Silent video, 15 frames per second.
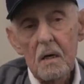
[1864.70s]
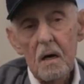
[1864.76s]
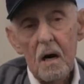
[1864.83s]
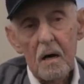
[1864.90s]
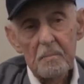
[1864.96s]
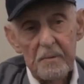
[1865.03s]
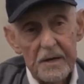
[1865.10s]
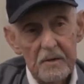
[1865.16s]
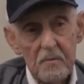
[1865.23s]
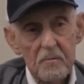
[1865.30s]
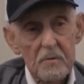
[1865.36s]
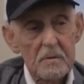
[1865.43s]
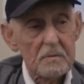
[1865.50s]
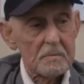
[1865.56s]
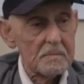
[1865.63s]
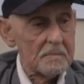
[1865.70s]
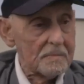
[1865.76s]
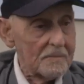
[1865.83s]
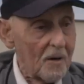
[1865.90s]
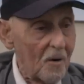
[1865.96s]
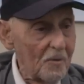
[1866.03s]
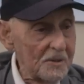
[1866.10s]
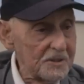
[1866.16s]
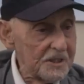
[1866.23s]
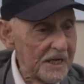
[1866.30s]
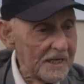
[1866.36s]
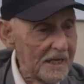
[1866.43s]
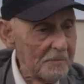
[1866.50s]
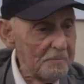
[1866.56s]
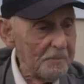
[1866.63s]
our men were always
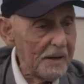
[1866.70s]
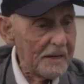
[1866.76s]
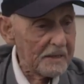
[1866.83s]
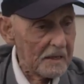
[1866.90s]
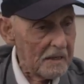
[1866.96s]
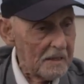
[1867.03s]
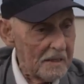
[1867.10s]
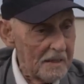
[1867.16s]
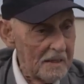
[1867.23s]
getting better.